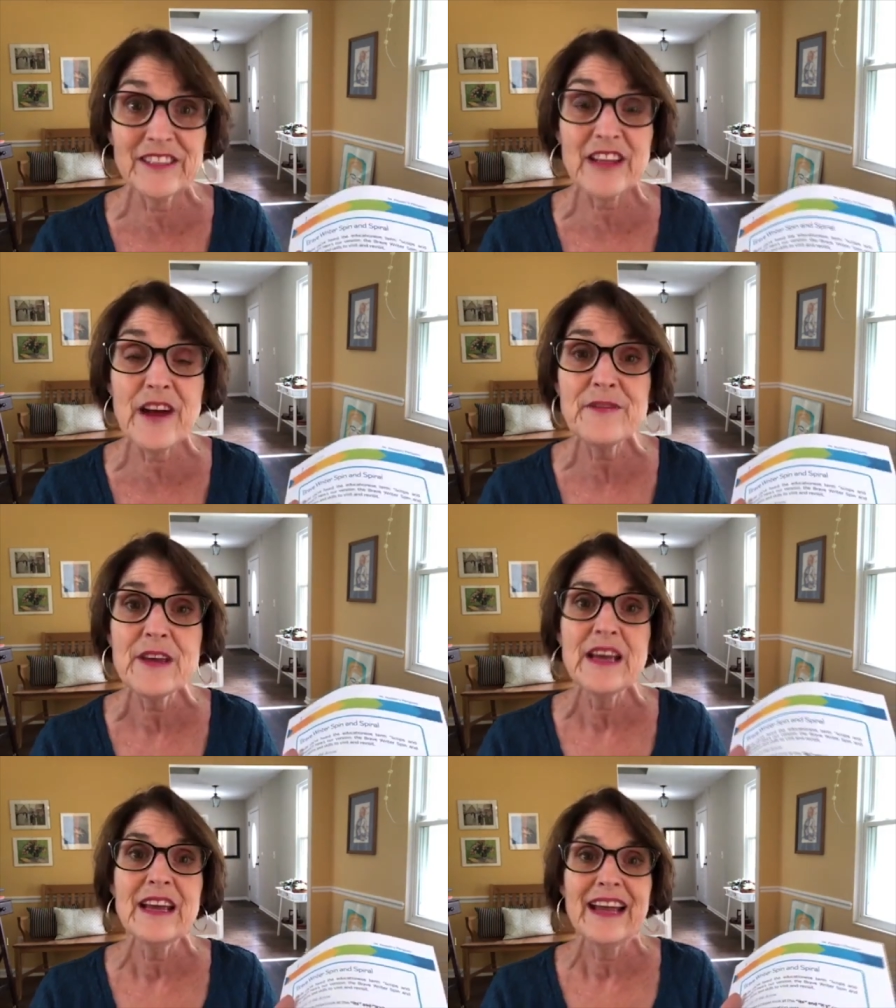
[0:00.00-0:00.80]
stuff.
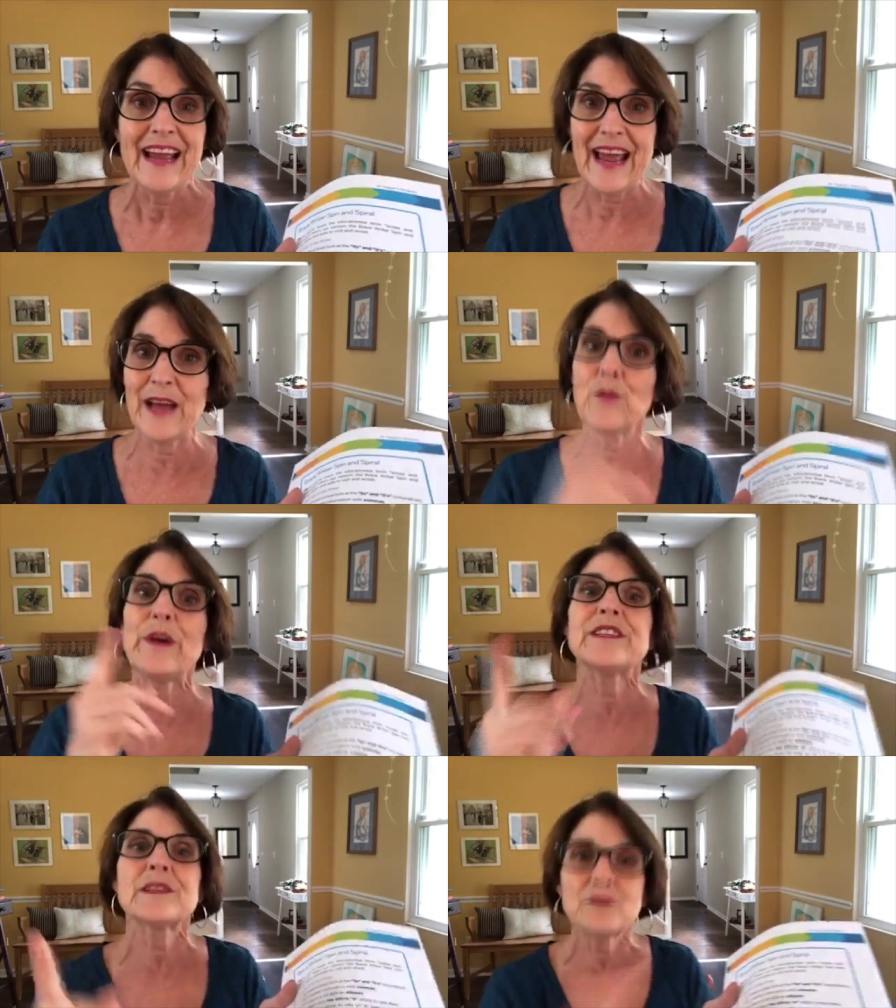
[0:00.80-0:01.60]
And
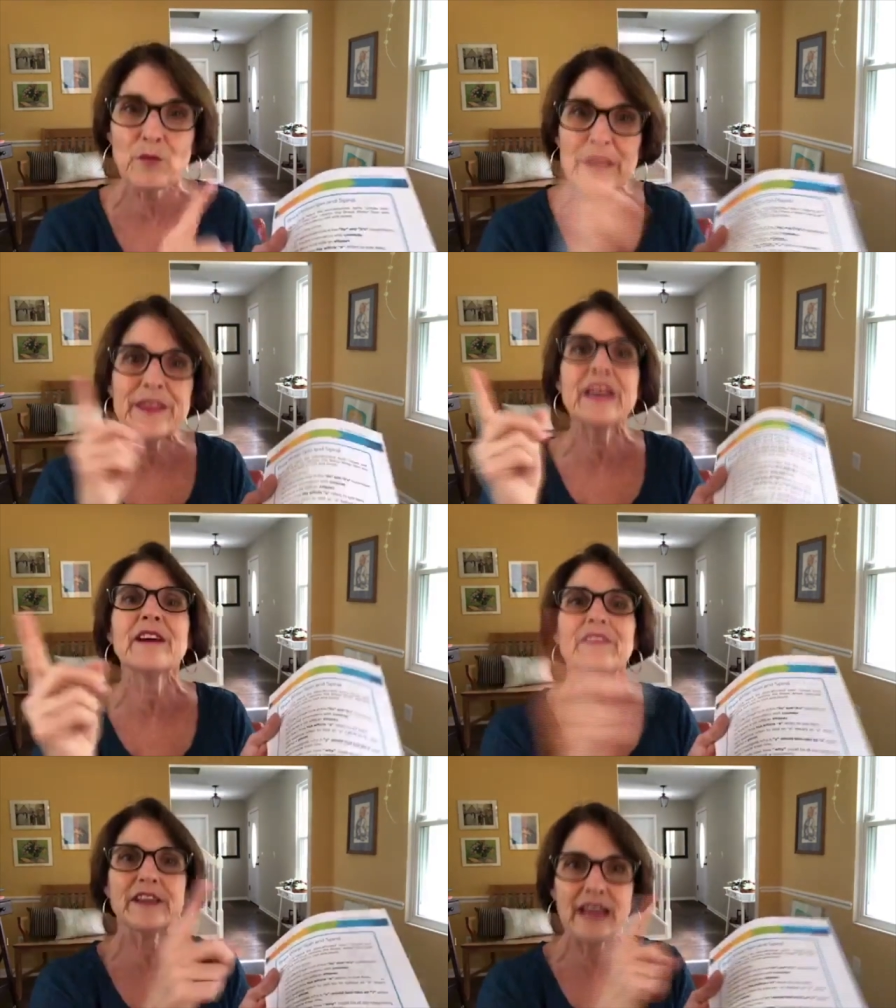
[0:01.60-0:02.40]
we think
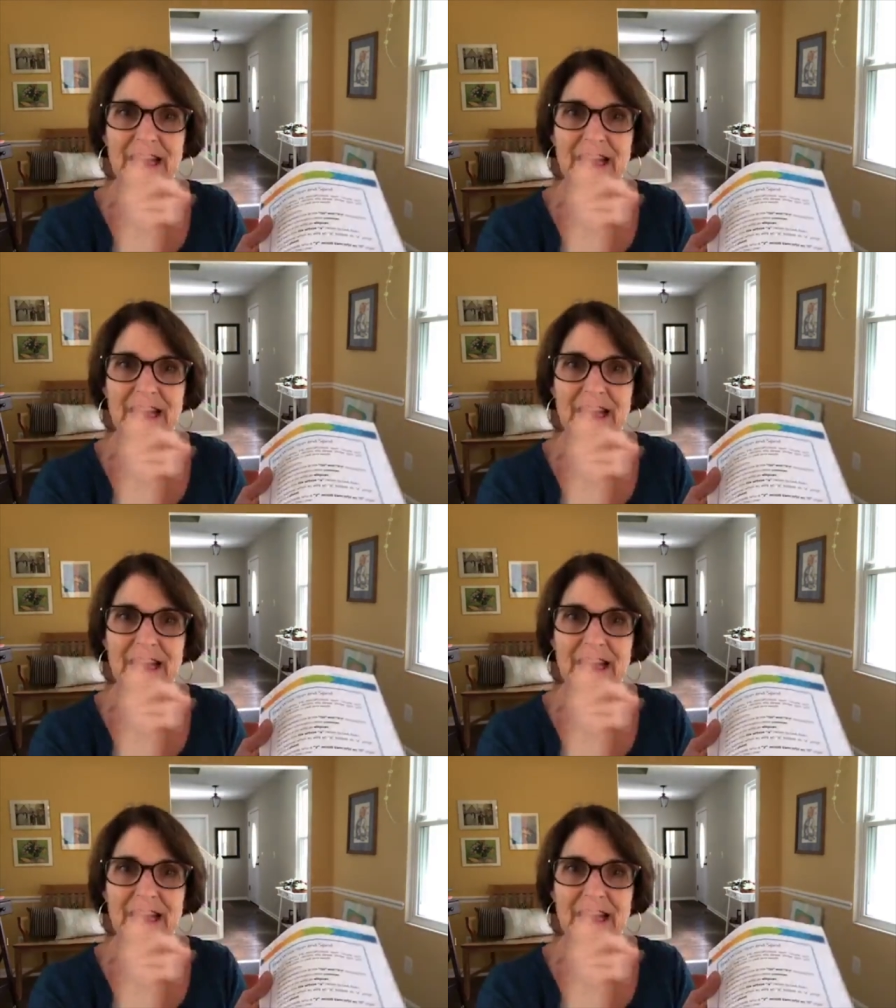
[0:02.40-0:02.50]
of it